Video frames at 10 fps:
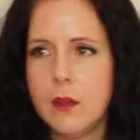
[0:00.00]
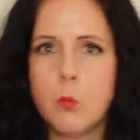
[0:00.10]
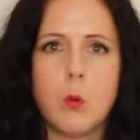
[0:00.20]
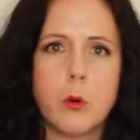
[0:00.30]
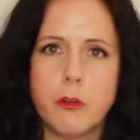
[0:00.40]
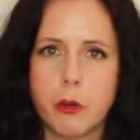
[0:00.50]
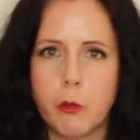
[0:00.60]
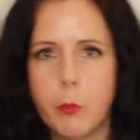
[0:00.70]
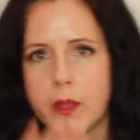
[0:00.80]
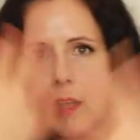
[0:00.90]

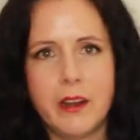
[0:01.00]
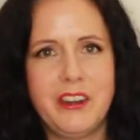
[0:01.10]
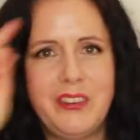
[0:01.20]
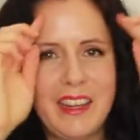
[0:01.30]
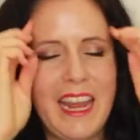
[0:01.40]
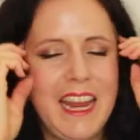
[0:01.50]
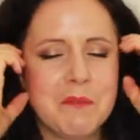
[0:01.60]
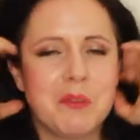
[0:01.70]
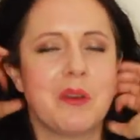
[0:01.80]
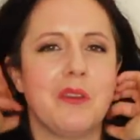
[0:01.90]
wardrobe colour
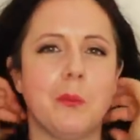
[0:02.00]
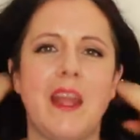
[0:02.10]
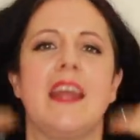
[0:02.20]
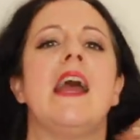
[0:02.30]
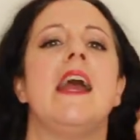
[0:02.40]
scheme, so to speak.